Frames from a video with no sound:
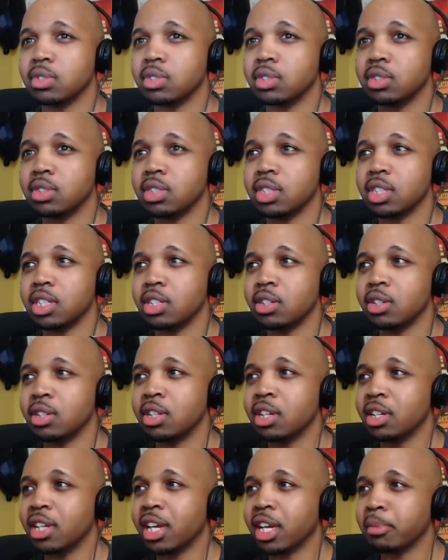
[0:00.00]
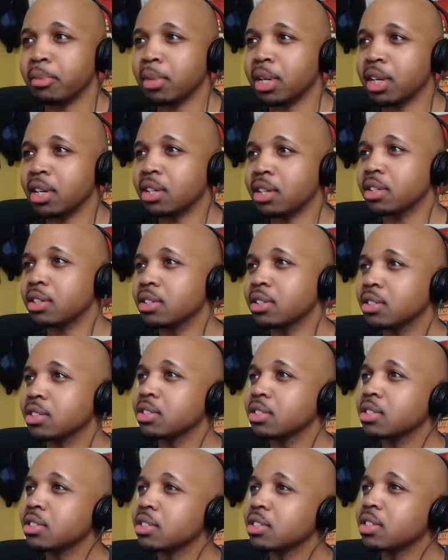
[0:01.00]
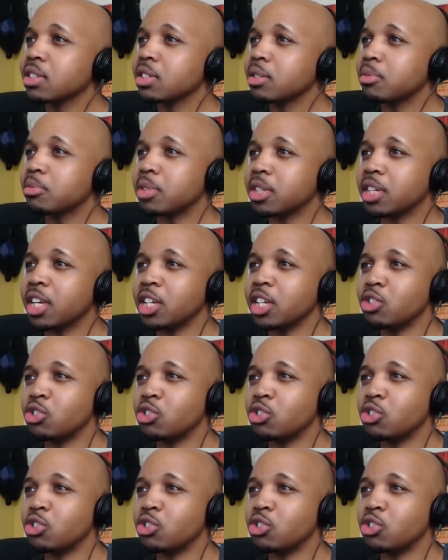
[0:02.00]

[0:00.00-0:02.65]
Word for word: Shit, you look like a man. But can